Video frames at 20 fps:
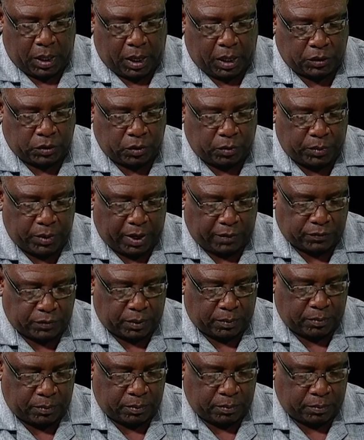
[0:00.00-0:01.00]
so we have
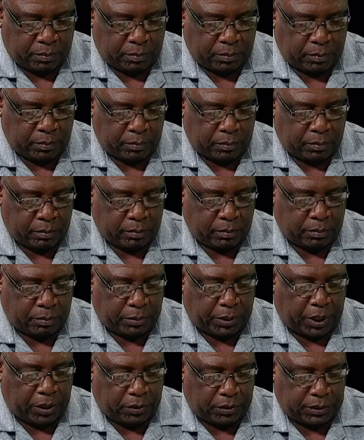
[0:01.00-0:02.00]
some
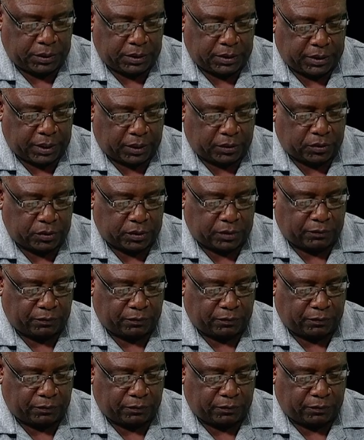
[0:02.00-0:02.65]
priority sectors: